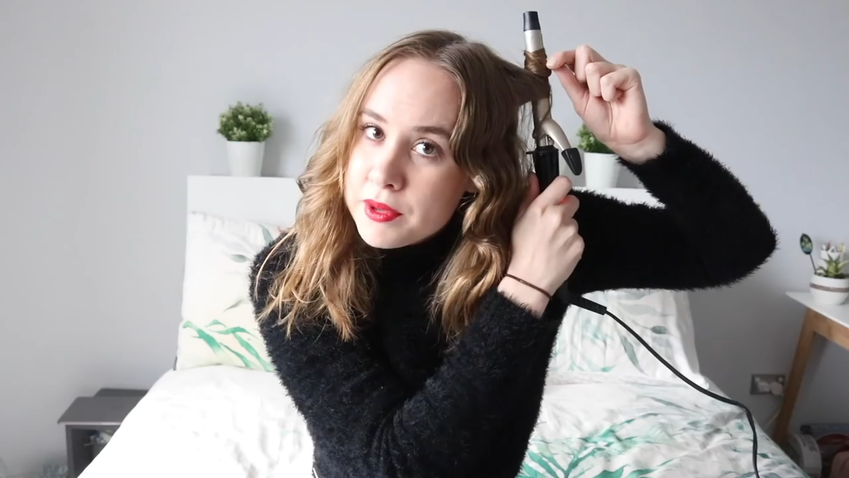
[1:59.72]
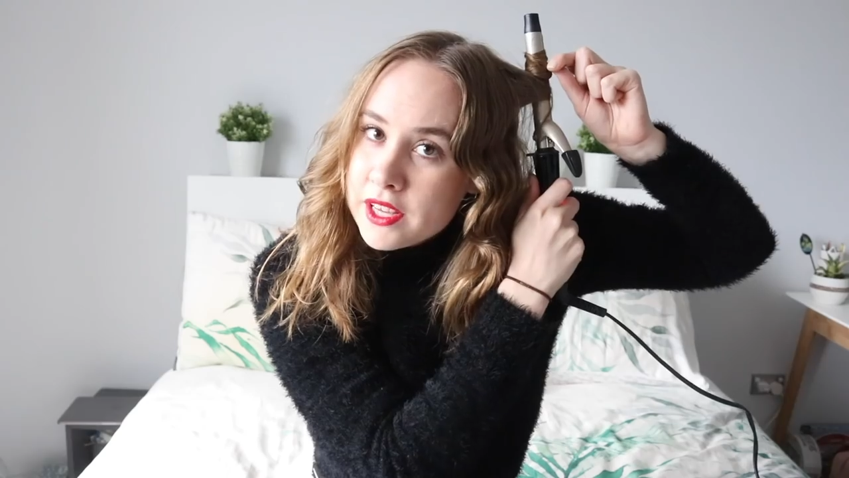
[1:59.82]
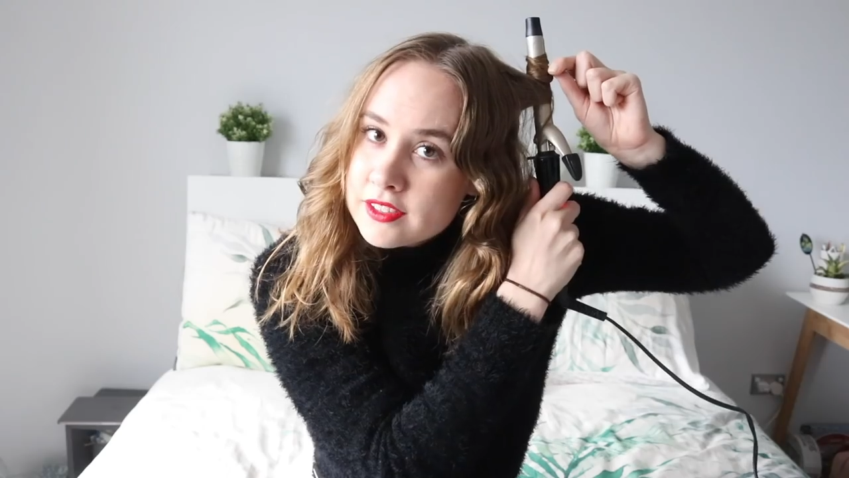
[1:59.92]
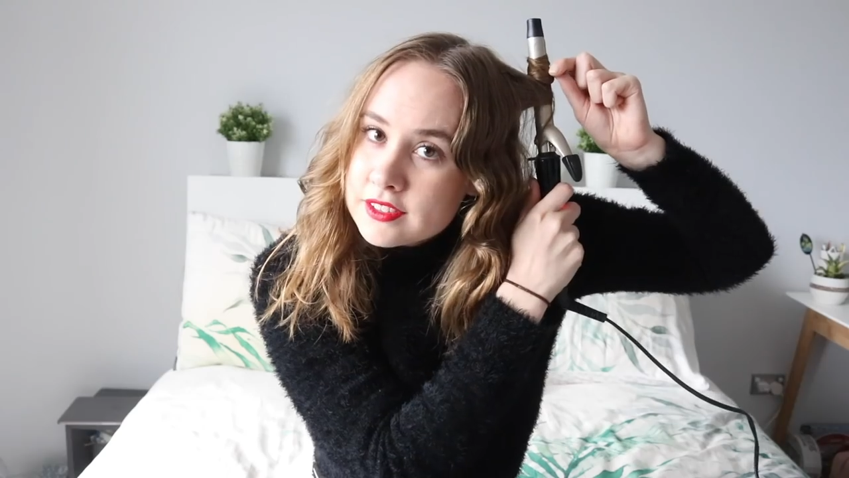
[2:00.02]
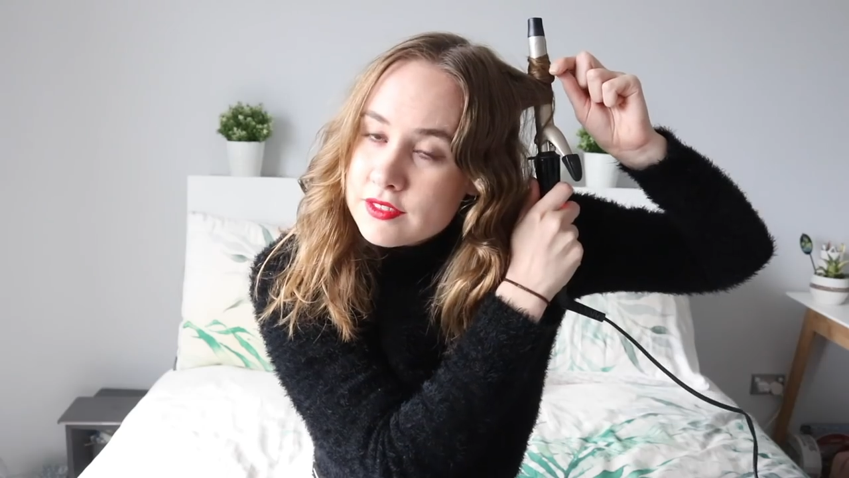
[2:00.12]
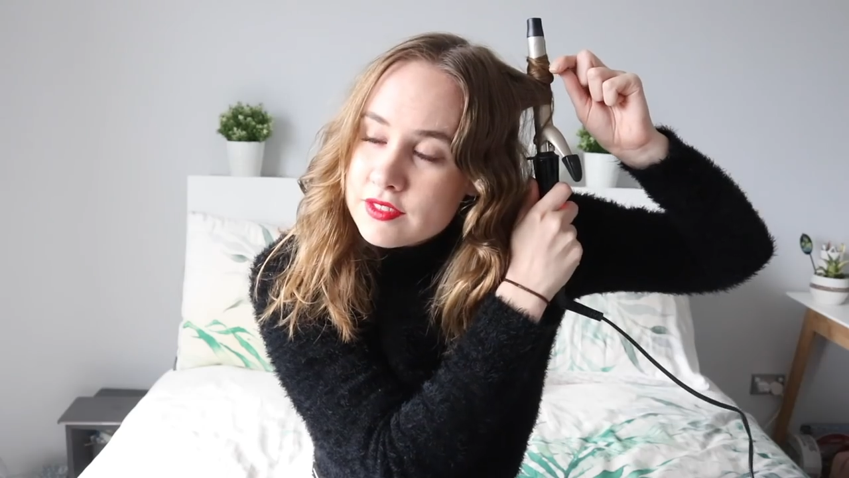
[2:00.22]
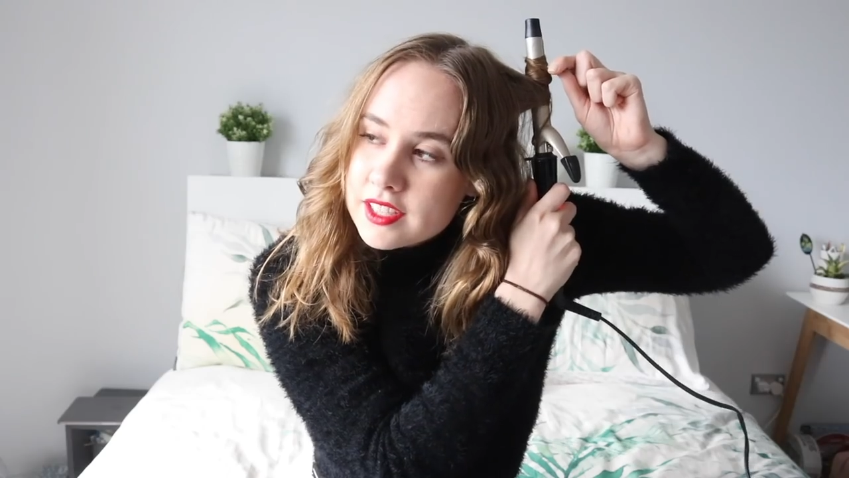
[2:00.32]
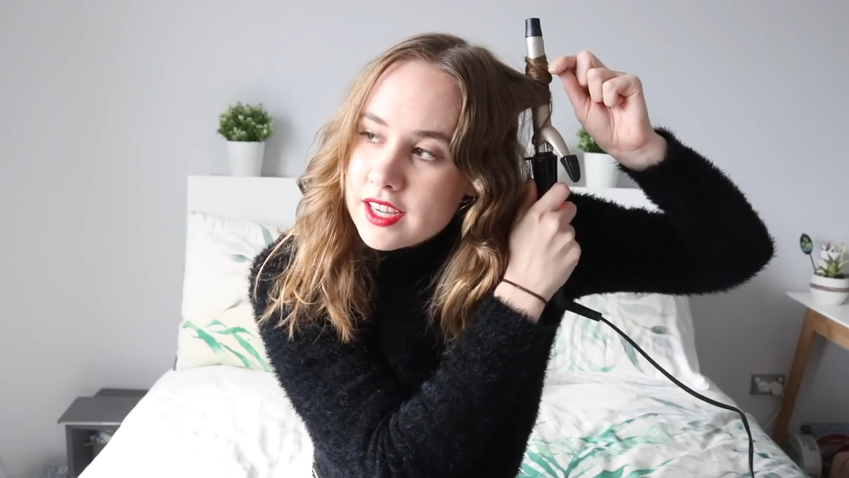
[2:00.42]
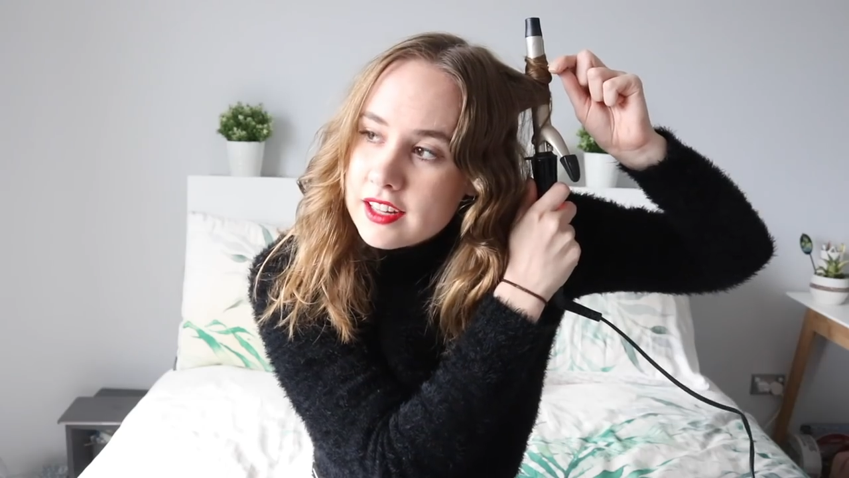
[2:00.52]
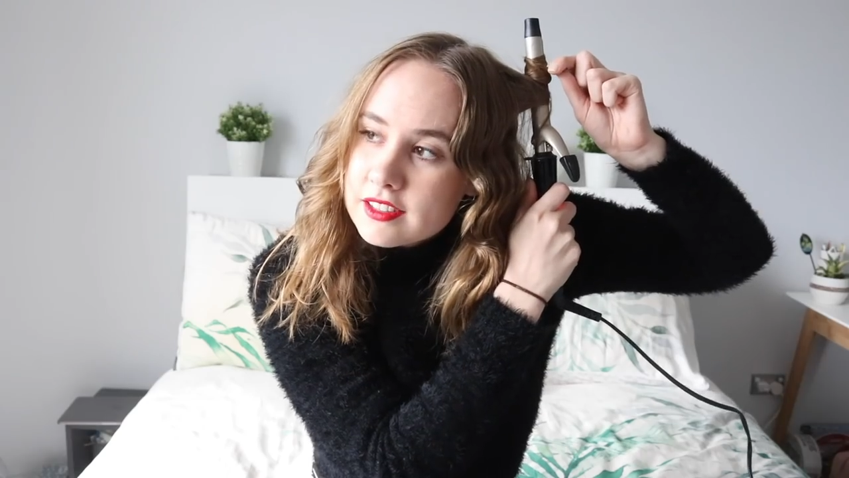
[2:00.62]
Because of
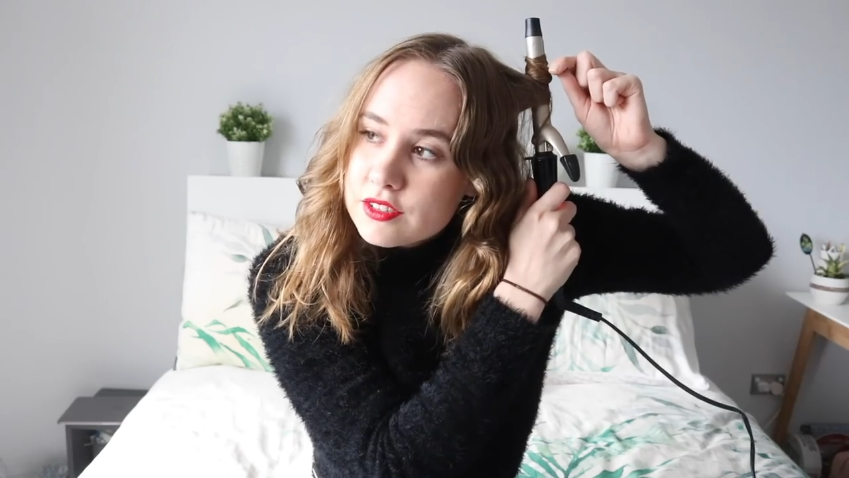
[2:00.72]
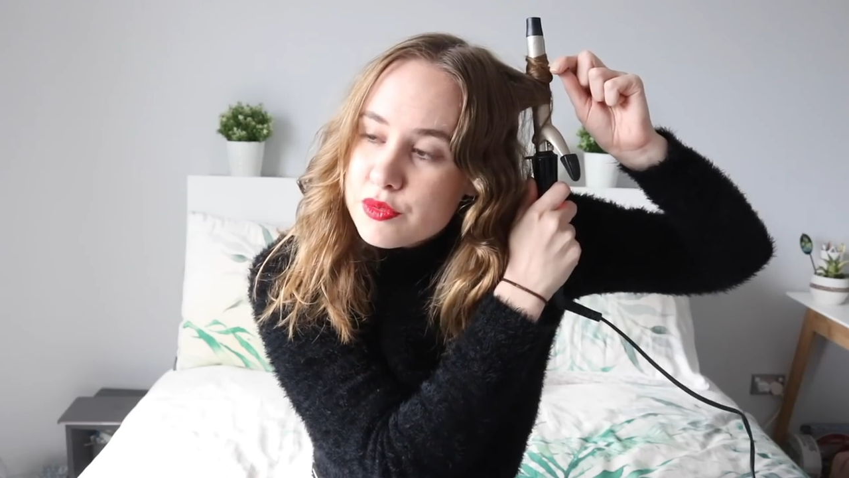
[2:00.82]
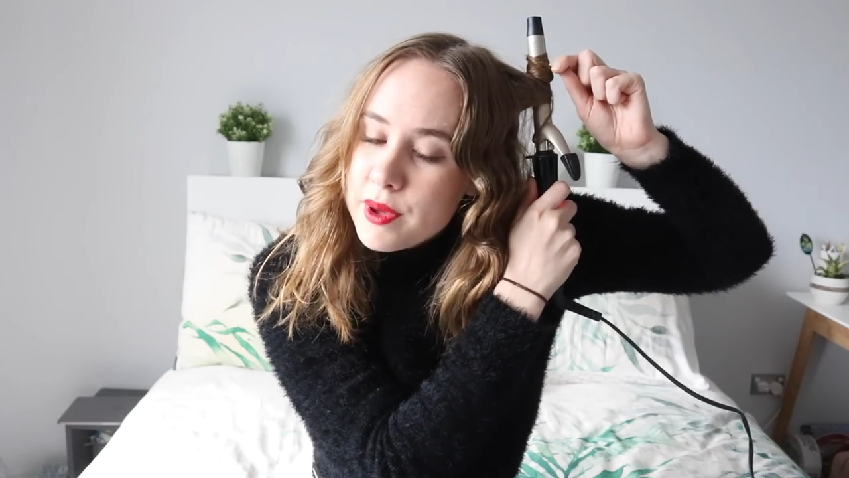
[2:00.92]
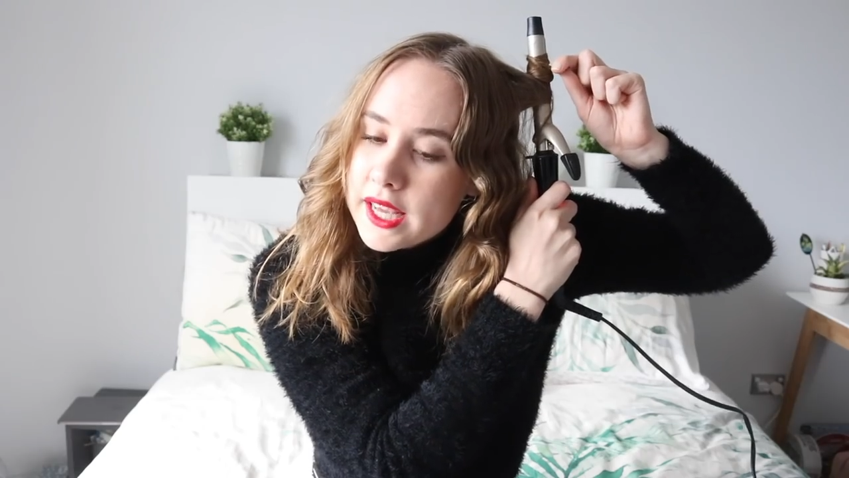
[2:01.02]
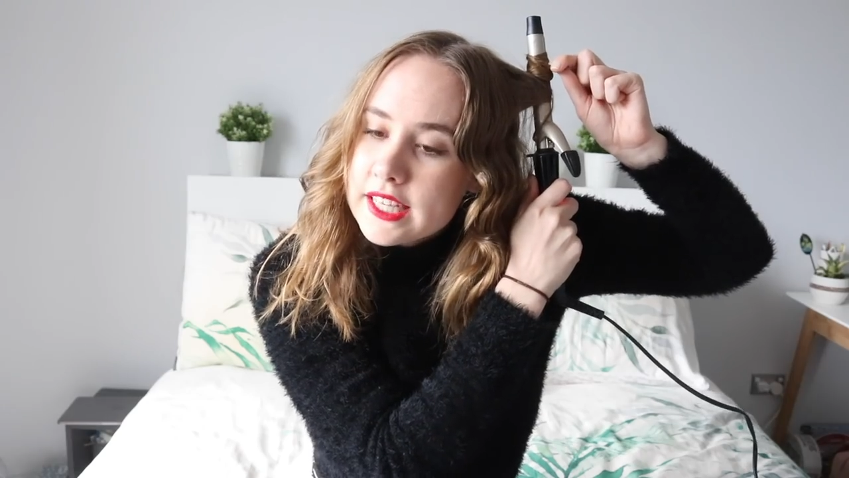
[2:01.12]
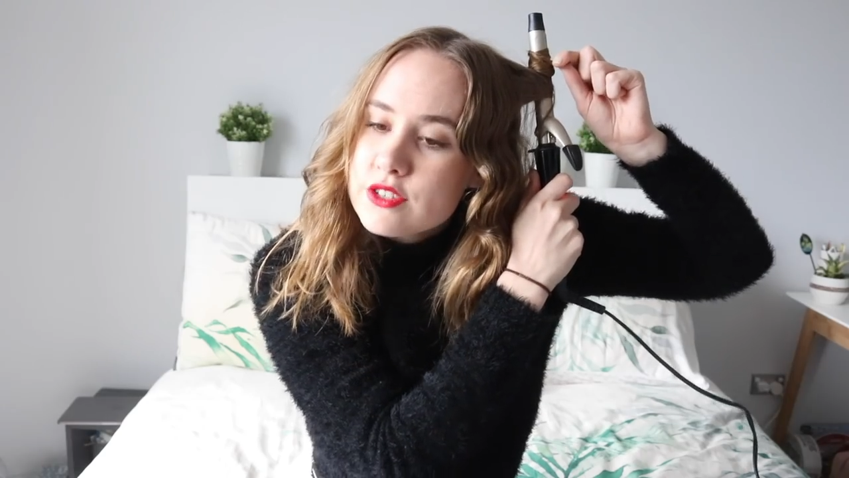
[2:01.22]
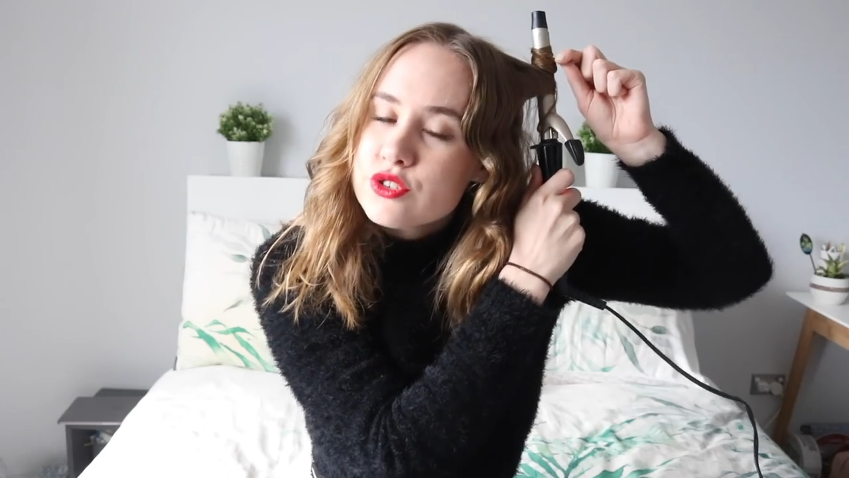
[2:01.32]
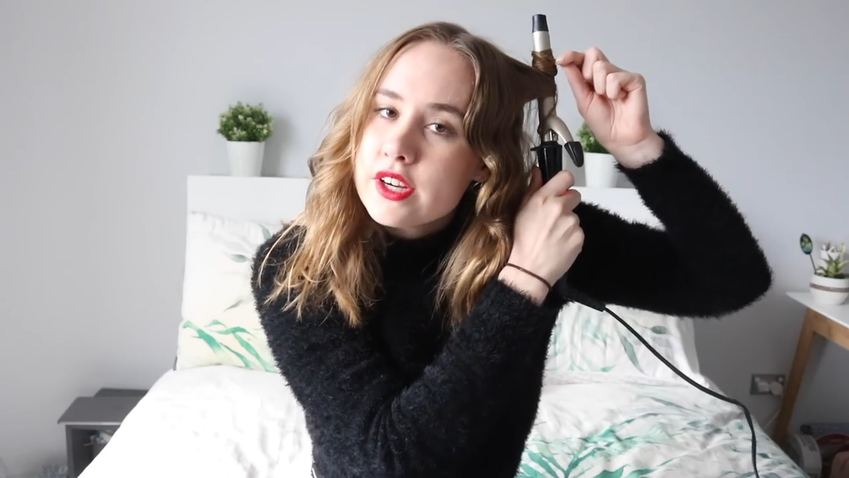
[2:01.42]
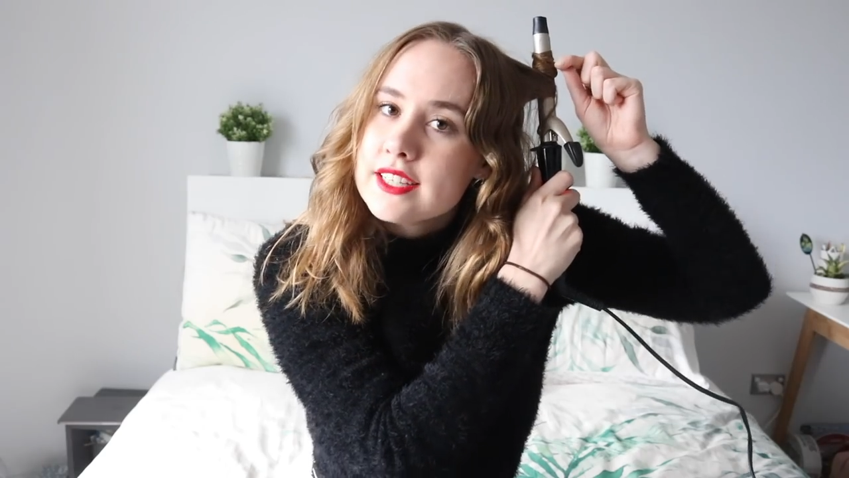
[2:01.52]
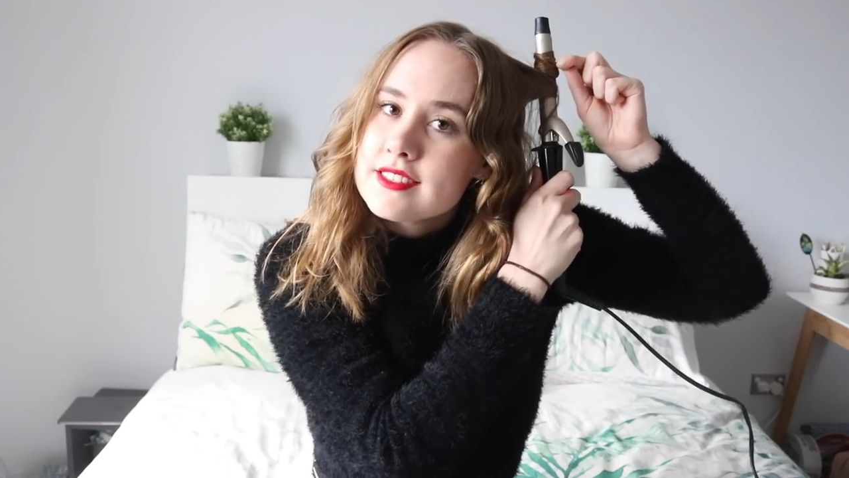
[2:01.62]
the color of Peggy's
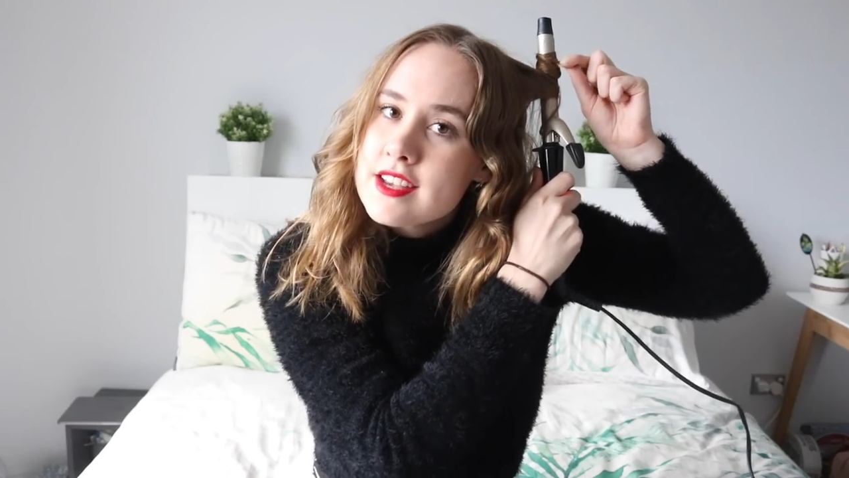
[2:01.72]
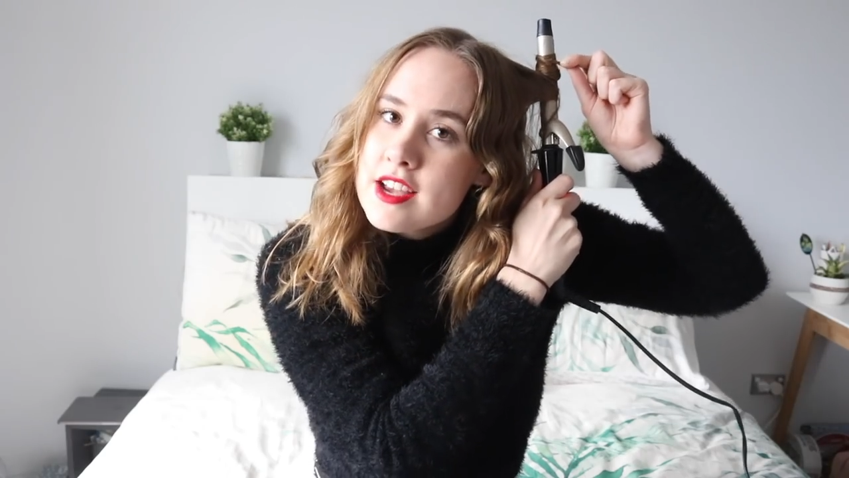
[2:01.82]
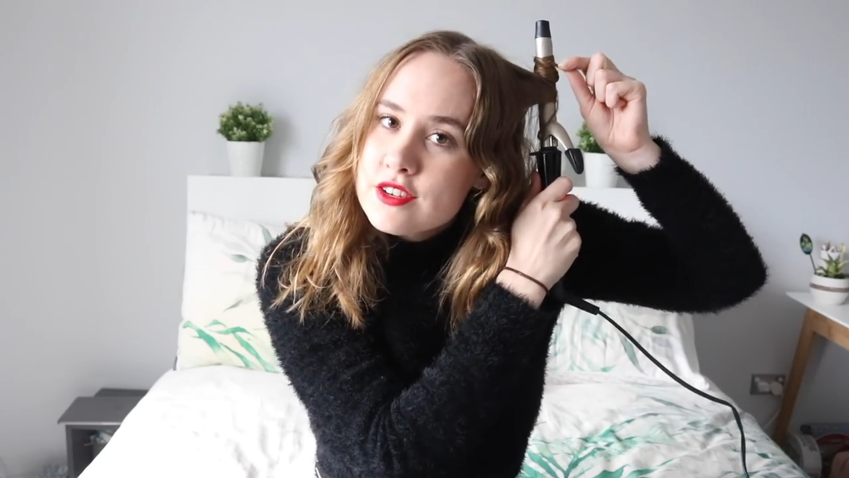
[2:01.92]
dress,